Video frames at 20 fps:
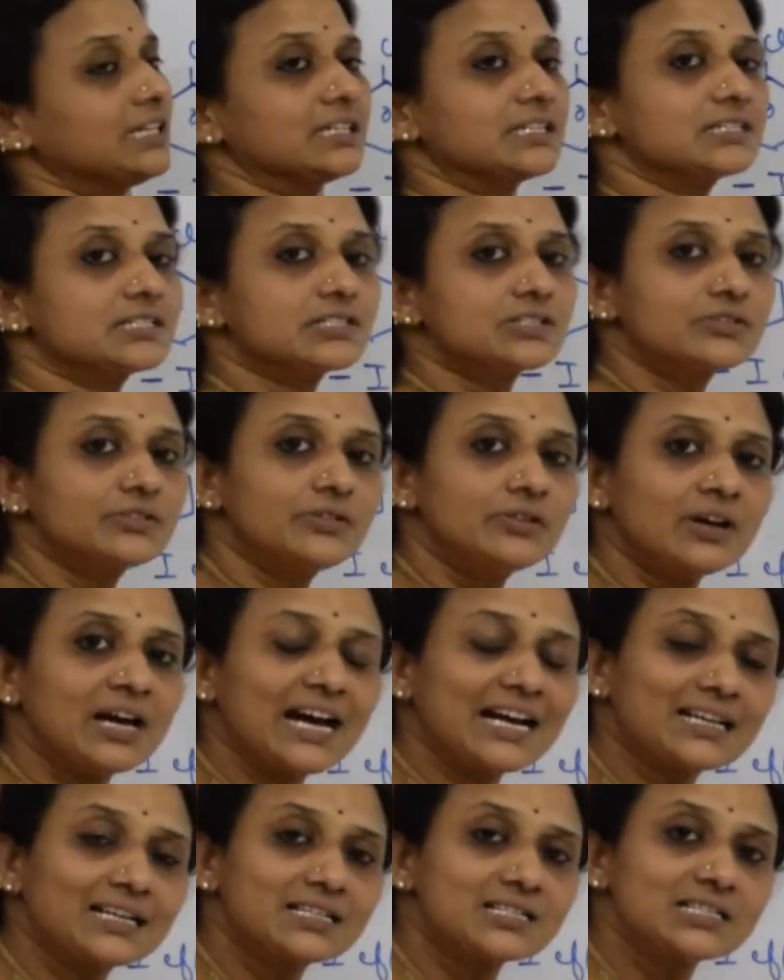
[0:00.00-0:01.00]
This is going to
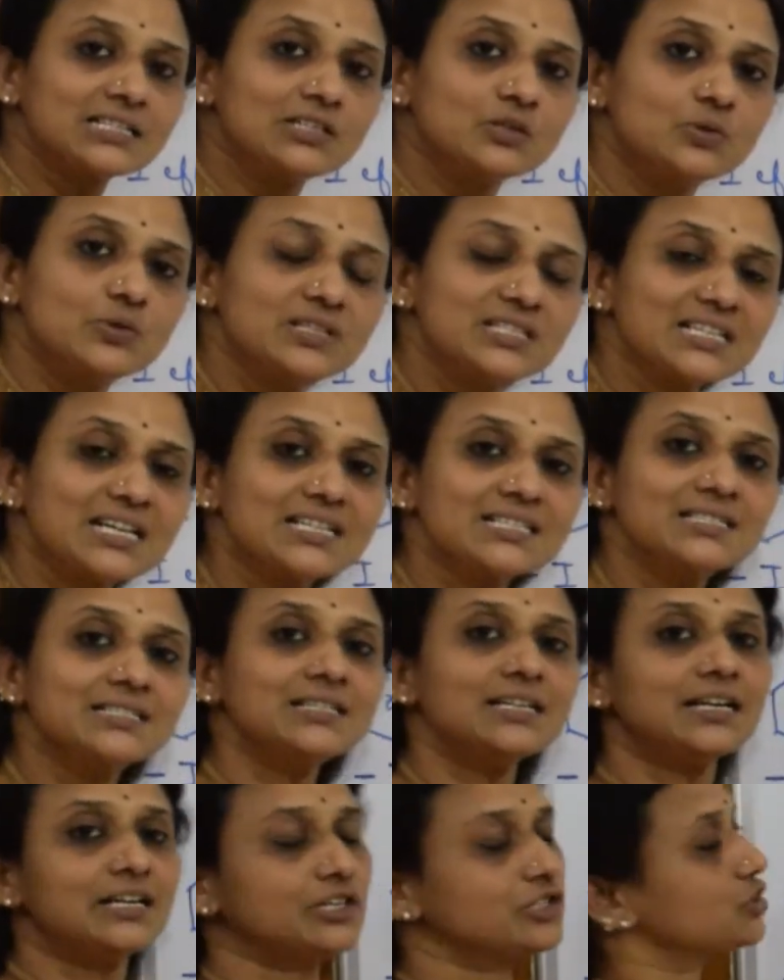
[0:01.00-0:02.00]
act as a Lewis acid
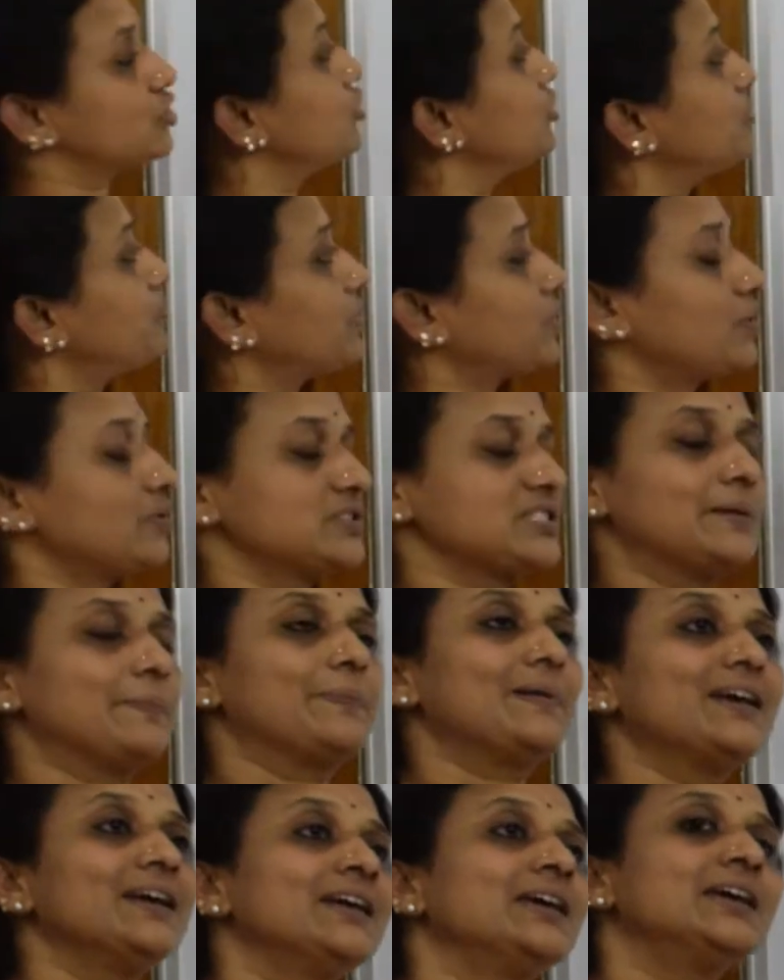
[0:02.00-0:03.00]
and it's going to
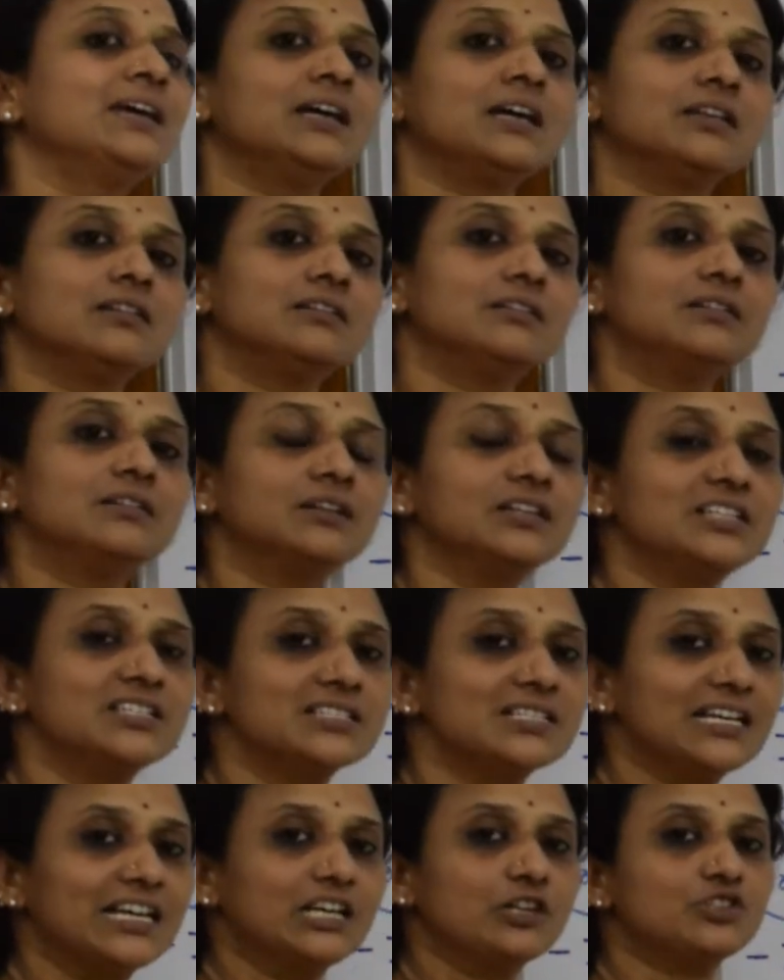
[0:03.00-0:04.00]
supply the, it
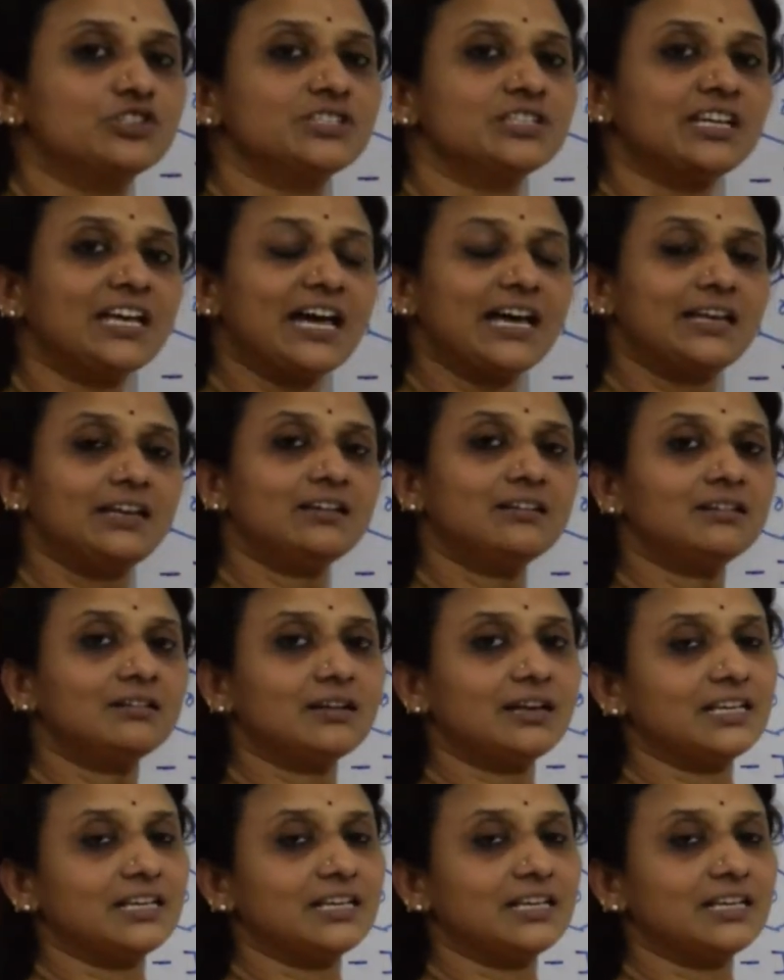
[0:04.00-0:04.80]
is a halogen carrier.